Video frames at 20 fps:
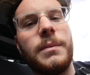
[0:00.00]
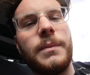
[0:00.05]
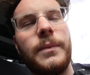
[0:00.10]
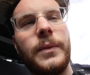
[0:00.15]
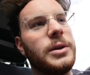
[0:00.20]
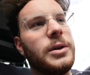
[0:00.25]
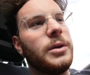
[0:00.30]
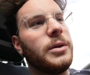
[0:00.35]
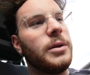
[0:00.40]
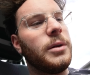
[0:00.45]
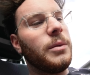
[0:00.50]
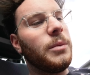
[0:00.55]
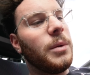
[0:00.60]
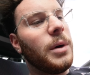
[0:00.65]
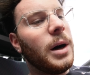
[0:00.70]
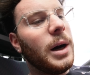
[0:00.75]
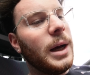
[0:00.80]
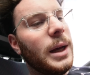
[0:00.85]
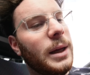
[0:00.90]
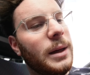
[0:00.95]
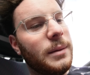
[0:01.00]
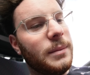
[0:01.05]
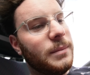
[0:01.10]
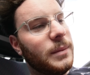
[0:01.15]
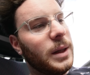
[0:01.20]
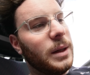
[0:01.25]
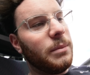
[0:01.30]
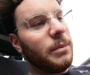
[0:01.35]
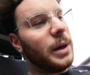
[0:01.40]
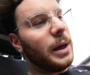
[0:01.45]
I don't know why,
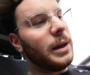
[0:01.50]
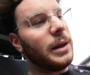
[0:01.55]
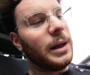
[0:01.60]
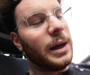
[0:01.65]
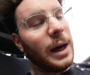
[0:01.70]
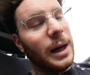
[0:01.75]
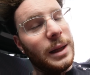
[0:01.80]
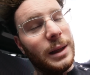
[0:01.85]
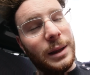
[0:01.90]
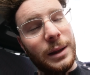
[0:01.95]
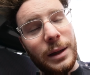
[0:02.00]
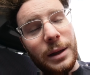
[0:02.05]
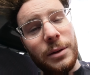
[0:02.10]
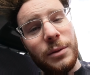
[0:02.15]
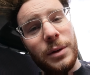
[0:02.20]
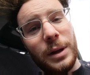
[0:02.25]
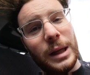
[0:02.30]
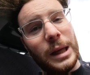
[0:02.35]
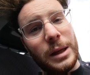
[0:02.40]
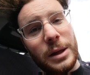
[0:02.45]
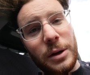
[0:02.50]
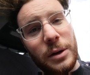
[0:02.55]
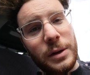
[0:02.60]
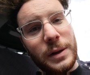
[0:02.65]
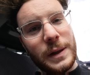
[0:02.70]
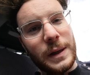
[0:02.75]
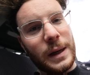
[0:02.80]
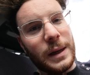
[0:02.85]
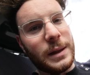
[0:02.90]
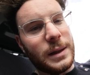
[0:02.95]
it made literally no
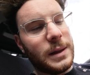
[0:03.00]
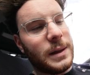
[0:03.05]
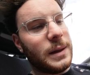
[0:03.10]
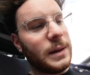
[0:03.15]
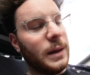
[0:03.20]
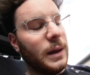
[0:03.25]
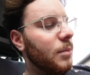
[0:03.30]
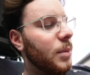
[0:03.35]
sense,